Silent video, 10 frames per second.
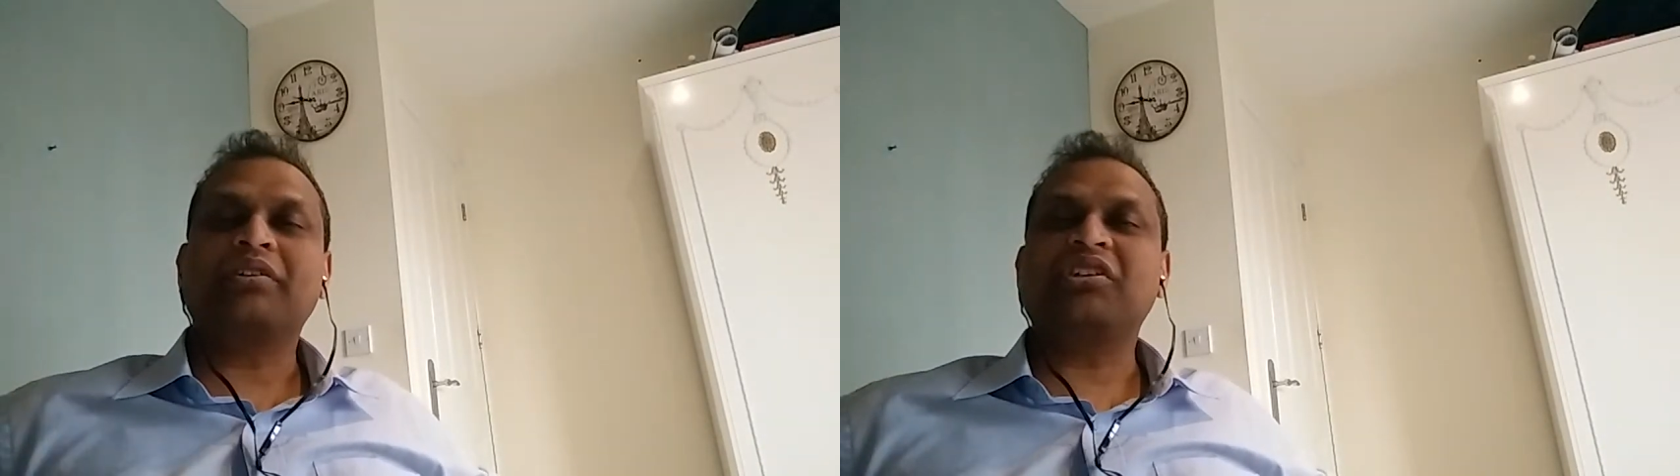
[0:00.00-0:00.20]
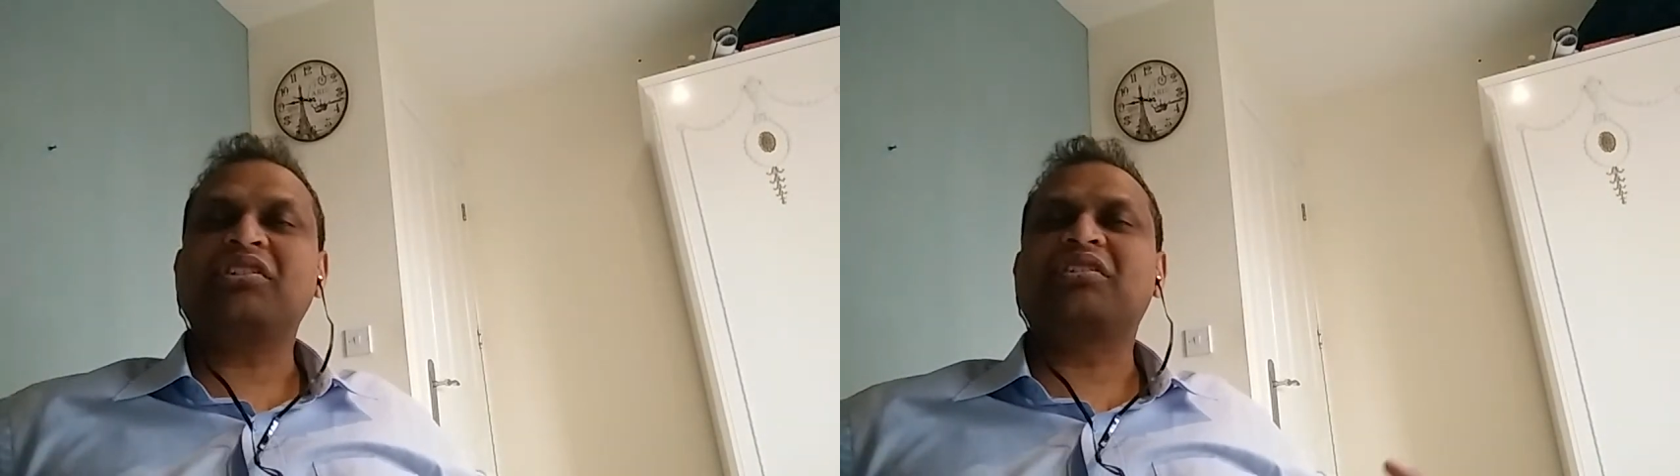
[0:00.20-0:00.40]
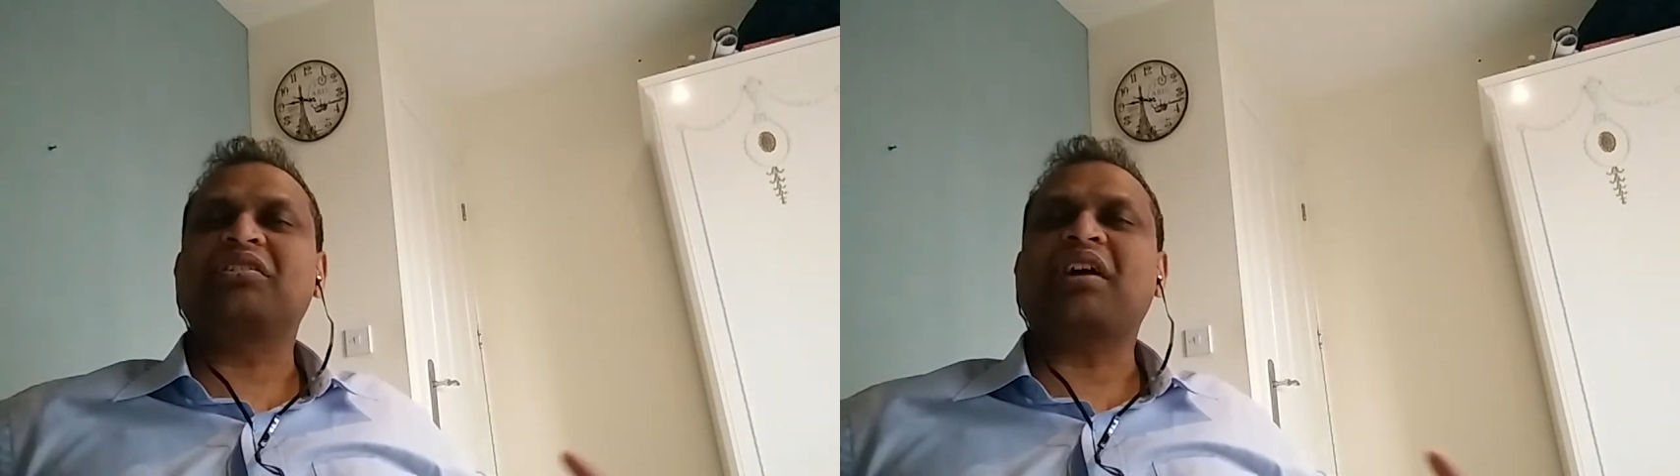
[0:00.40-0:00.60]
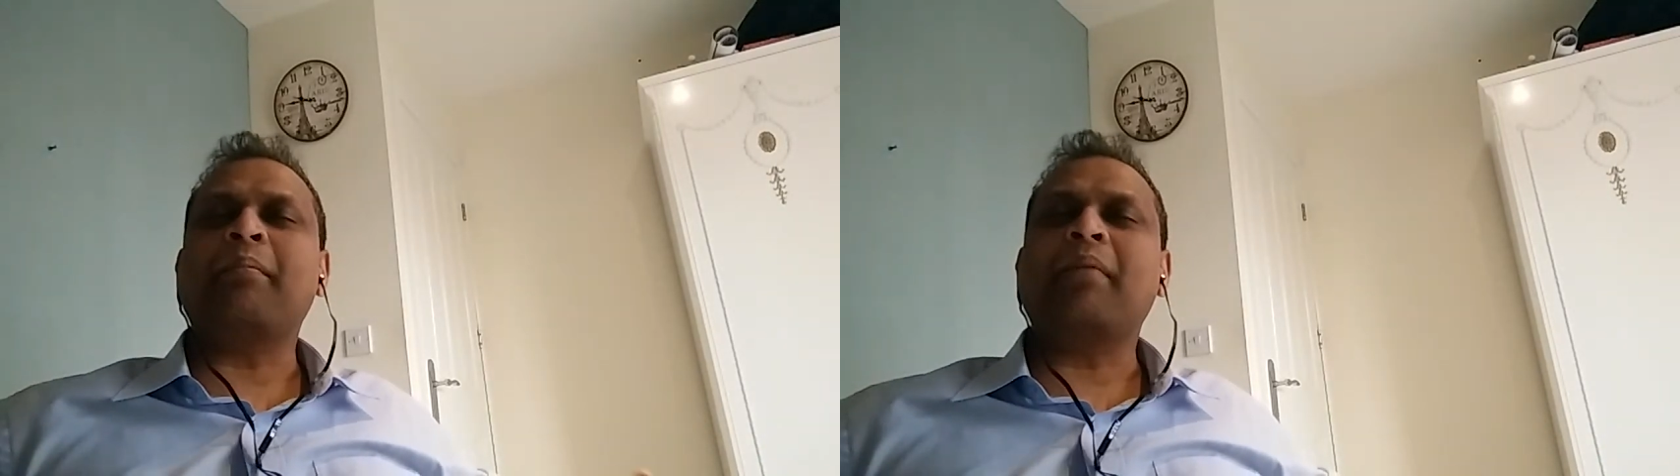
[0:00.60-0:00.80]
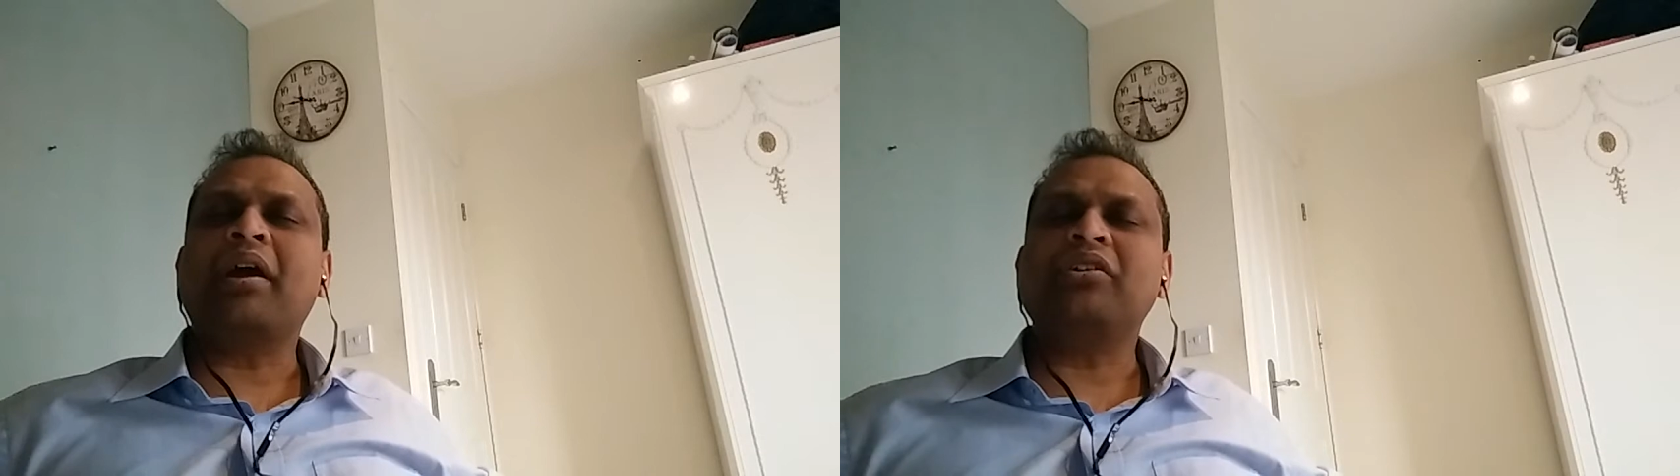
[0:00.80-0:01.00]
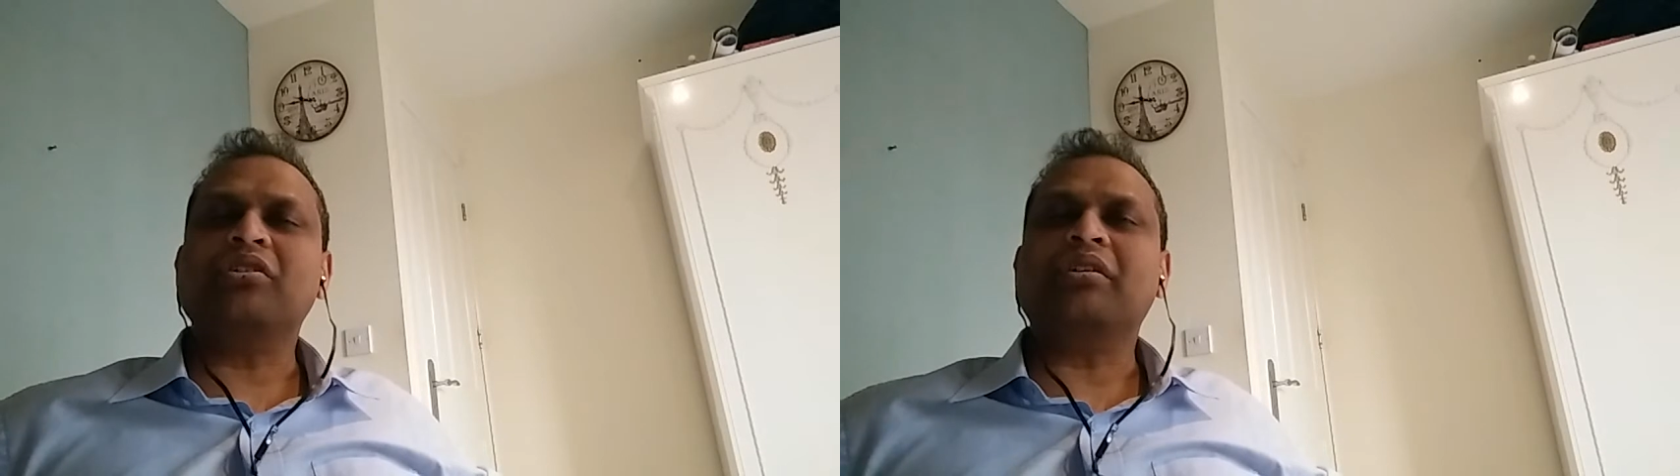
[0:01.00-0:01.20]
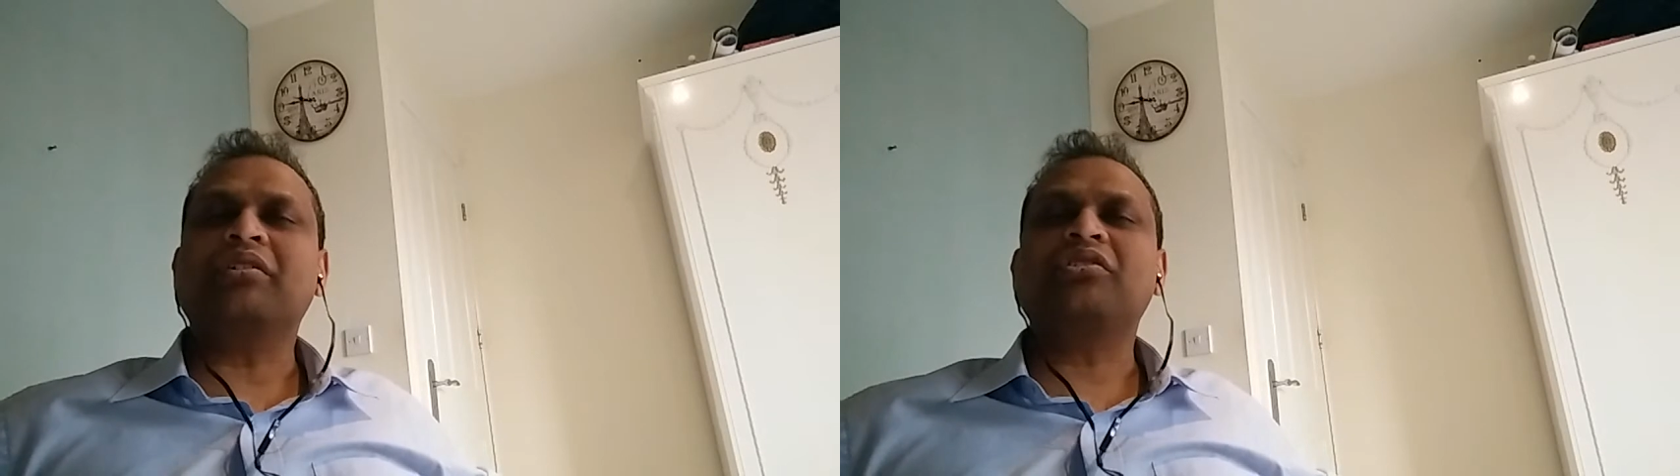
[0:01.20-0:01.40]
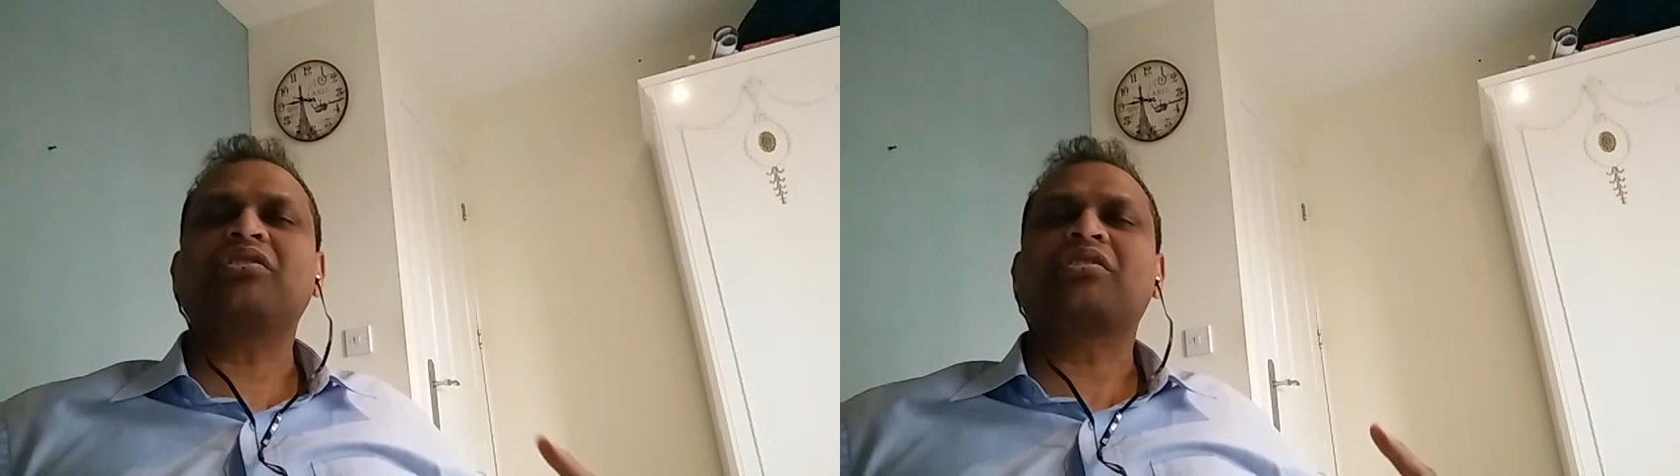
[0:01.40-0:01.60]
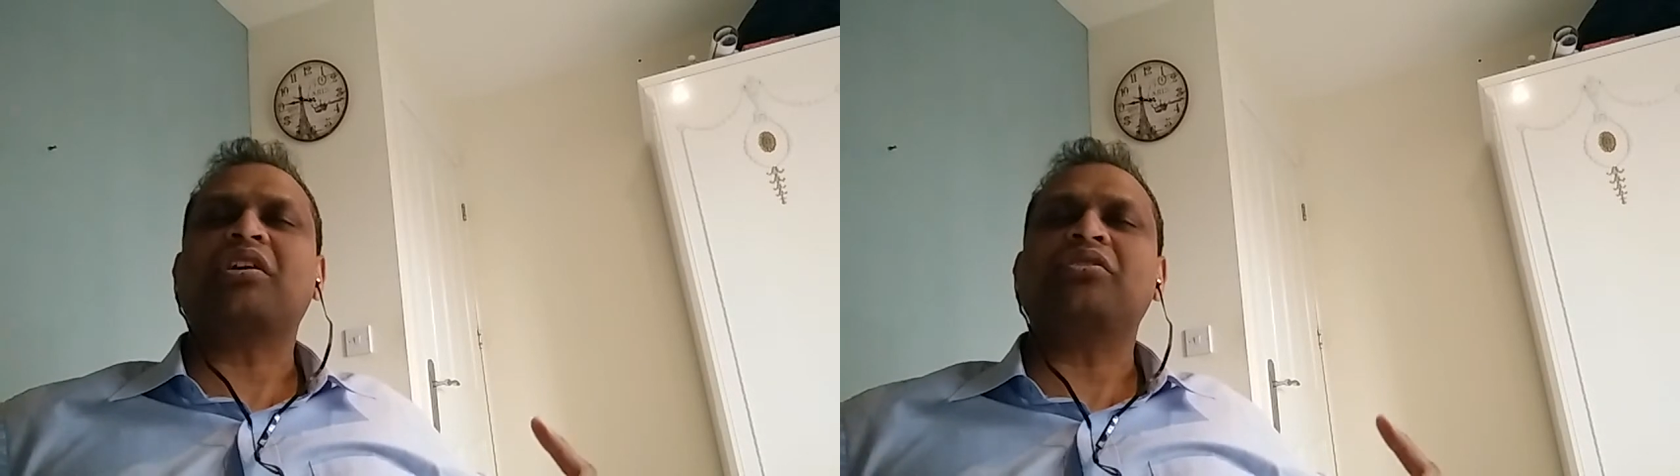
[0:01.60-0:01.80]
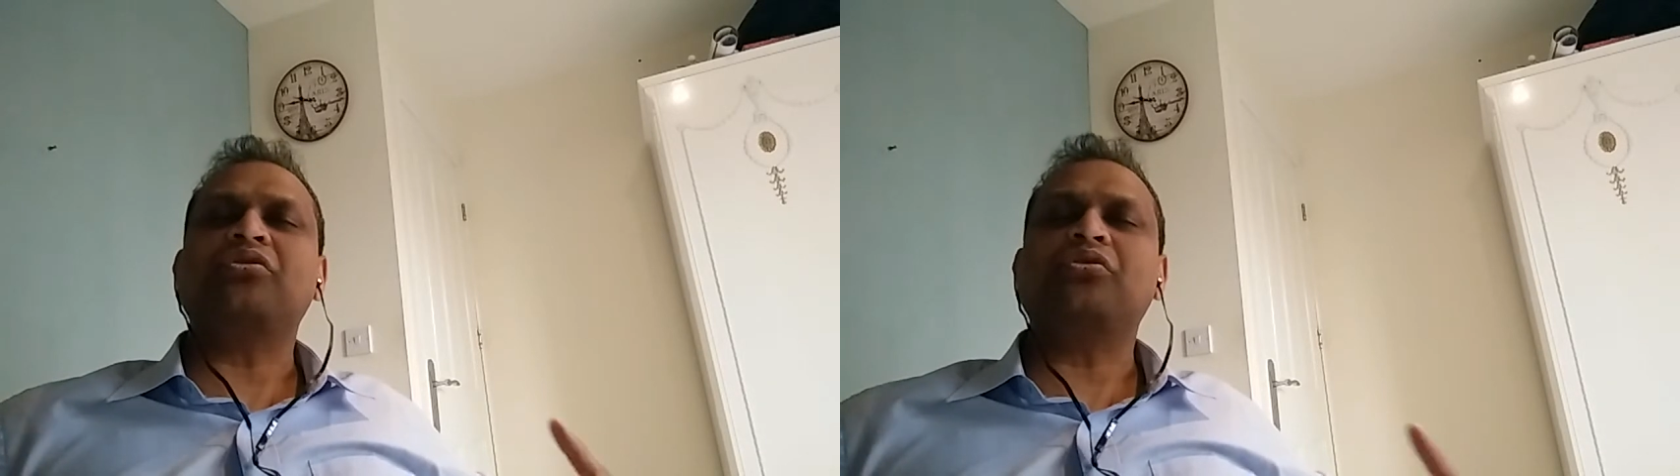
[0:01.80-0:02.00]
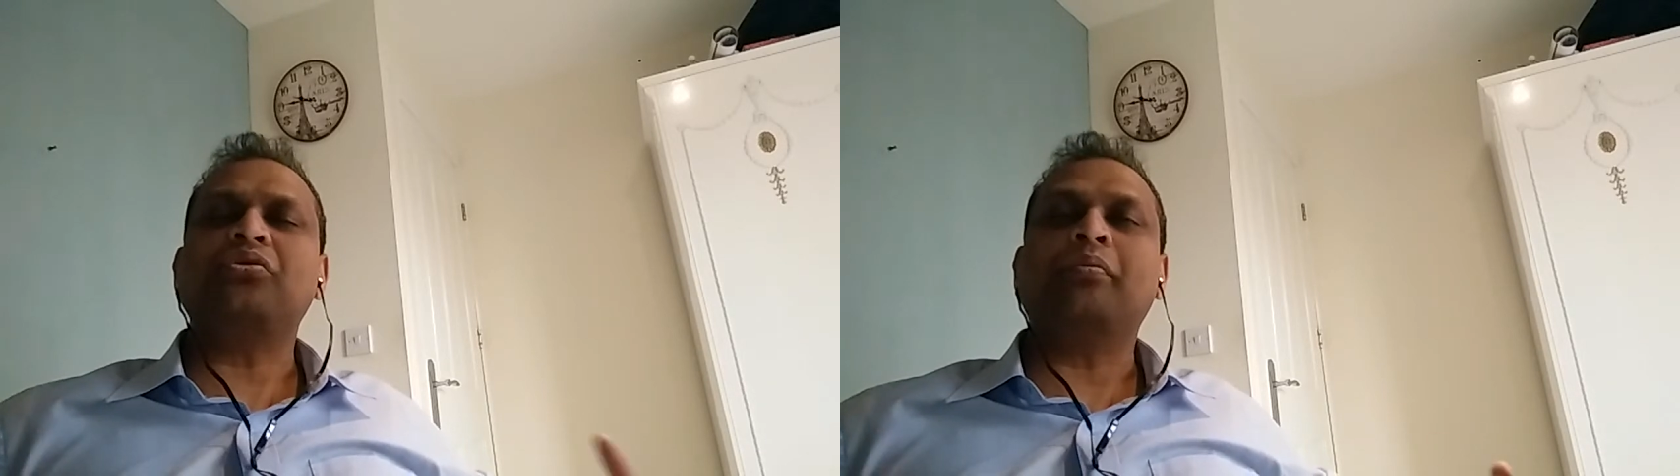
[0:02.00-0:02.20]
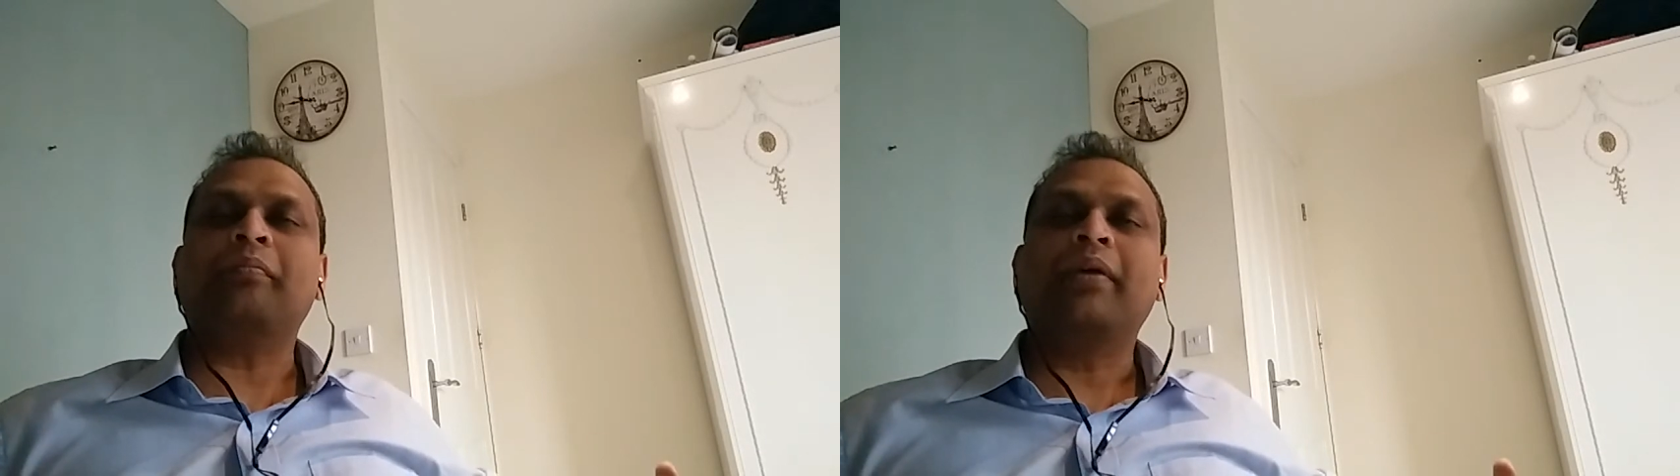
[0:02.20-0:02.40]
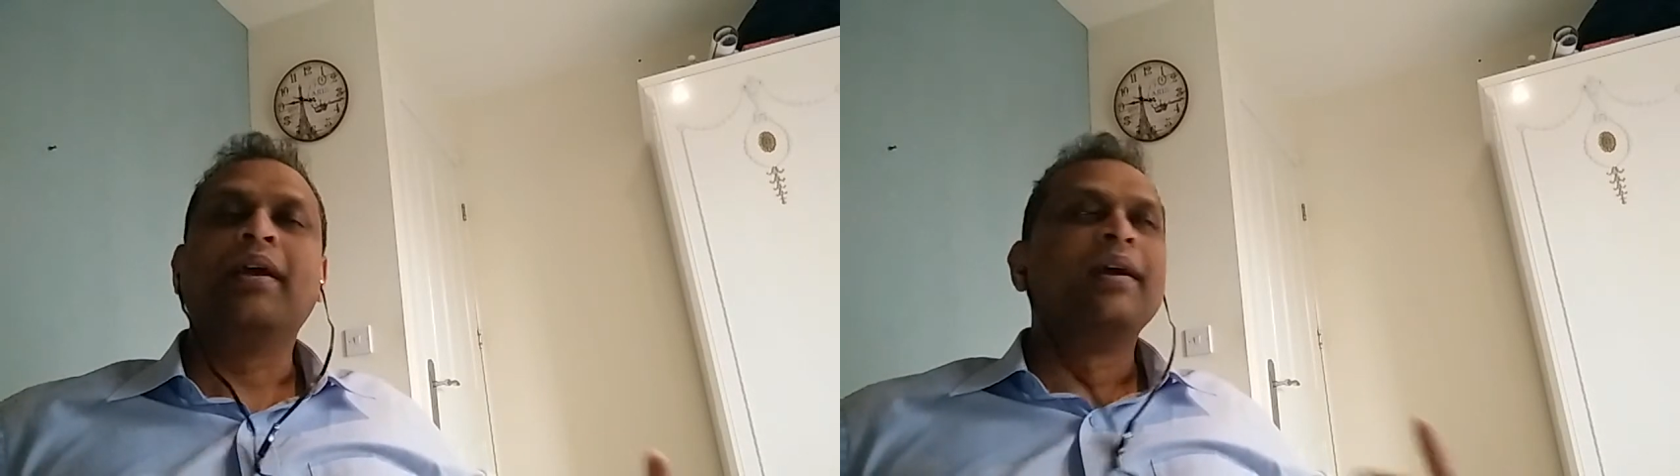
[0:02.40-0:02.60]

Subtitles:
Just imagine, just assume